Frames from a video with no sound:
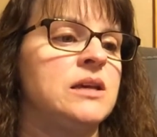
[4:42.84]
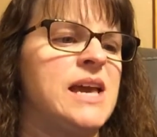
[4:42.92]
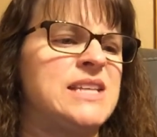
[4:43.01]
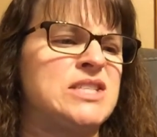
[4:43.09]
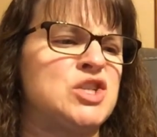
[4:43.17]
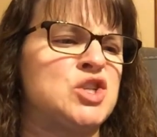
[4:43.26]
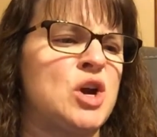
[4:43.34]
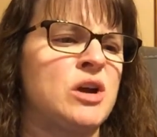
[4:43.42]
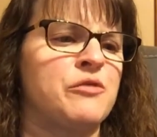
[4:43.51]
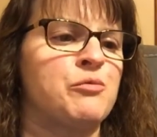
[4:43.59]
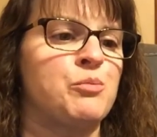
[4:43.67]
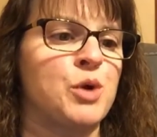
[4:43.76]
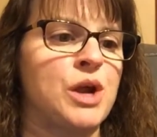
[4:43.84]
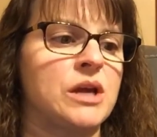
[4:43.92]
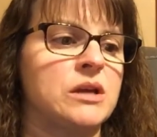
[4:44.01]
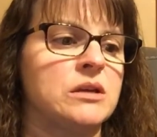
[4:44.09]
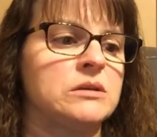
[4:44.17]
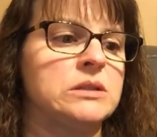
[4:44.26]
It's a chunk of
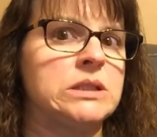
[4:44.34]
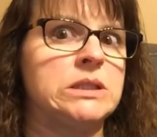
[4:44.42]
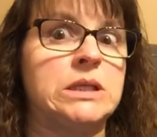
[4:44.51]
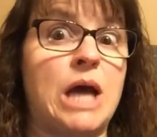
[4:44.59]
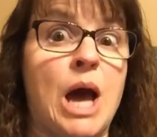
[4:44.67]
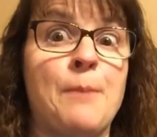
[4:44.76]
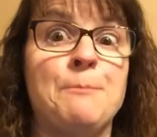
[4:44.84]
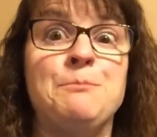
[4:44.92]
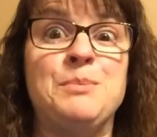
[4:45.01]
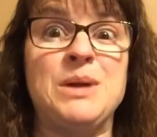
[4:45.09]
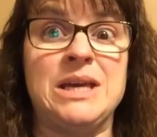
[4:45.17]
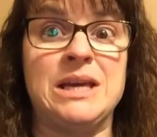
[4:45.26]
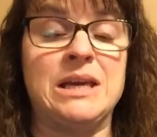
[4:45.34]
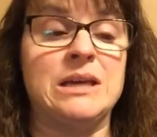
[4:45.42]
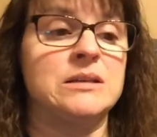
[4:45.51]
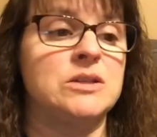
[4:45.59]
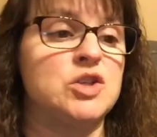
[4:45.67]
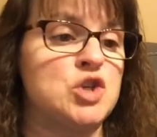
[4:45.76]
brick. A big
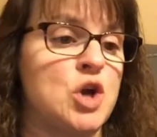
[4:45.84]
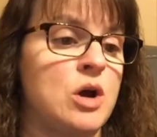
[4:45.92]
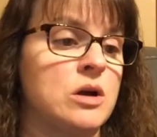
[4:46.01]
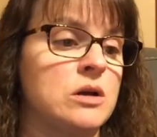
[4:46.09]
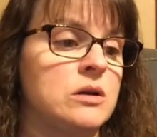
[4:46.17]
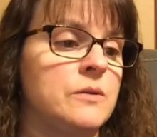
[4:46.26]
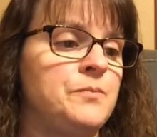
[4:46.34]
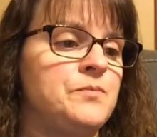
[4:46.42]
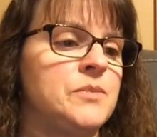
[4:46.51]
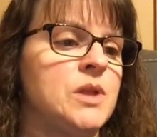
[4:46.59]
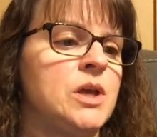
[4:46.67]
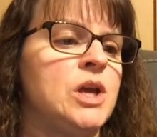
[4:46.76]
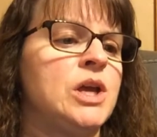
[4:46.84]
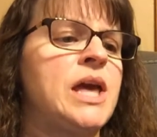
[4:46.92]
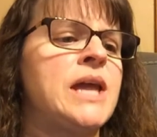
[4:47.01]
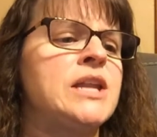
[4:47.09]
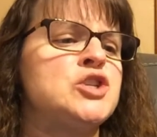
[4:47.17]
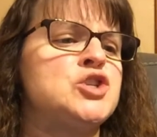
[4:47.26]
chunk.
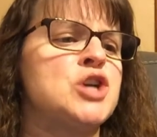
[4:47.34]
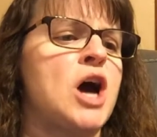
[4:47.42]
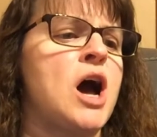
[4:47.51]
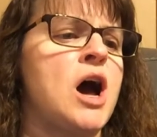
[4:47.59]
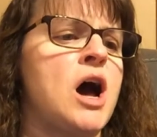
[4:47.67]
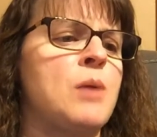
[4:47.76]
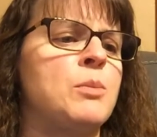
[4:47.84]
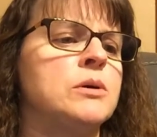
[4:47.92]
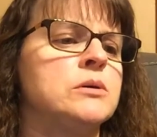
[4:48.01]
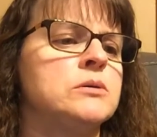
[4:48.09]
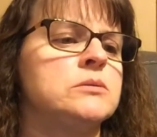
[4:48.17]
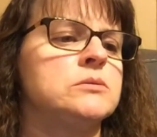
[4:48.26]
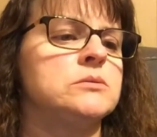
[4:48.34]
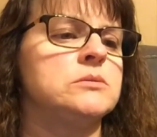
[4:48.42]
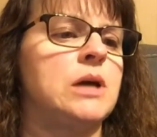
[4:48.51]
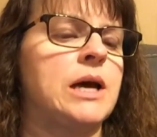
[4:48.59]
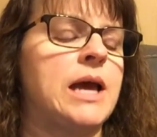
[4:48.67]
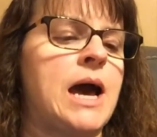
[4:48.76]
Get a job,
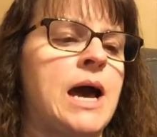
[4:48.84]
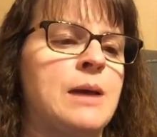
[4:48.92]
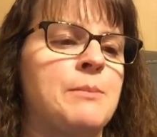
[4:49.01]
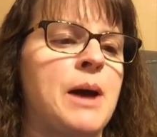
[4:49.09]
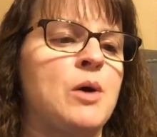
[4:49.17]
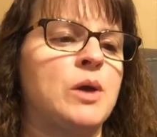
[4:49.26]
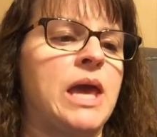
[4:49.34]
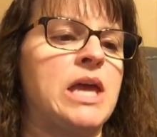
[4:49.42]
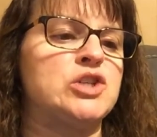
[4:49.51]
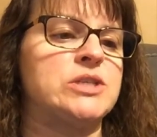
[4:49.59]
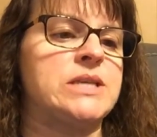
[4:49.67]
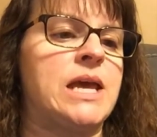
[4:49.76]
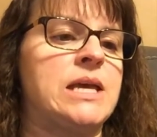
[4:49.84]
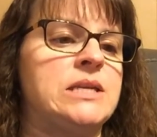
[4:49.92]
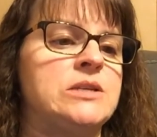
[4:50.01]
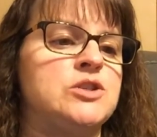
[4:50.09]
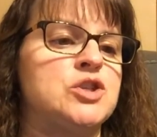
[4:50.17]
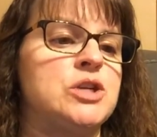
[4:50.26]
a guy about Gage's
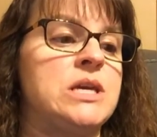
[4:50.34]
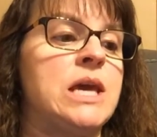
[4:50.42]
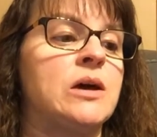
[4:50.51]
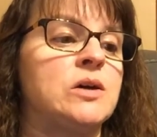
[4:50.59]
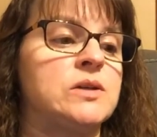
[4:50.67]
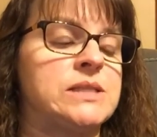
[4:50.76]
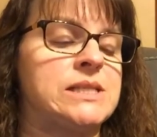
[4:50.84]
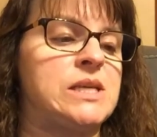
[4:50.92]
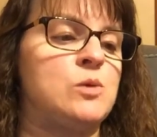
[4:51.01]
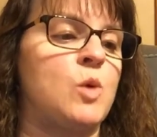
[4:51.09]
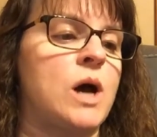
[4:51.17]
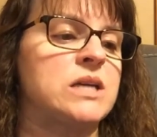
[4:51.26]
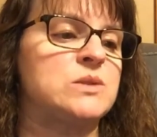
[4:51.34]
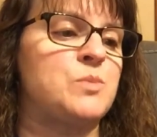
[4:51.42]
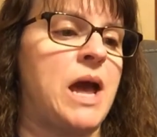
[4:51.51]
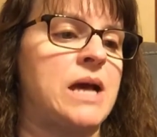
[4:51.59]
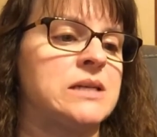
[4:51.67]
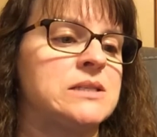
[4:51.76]
age yells as he walks
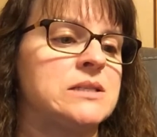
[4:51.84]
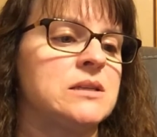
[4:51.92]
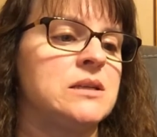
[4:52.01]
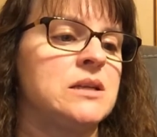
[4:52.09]
past.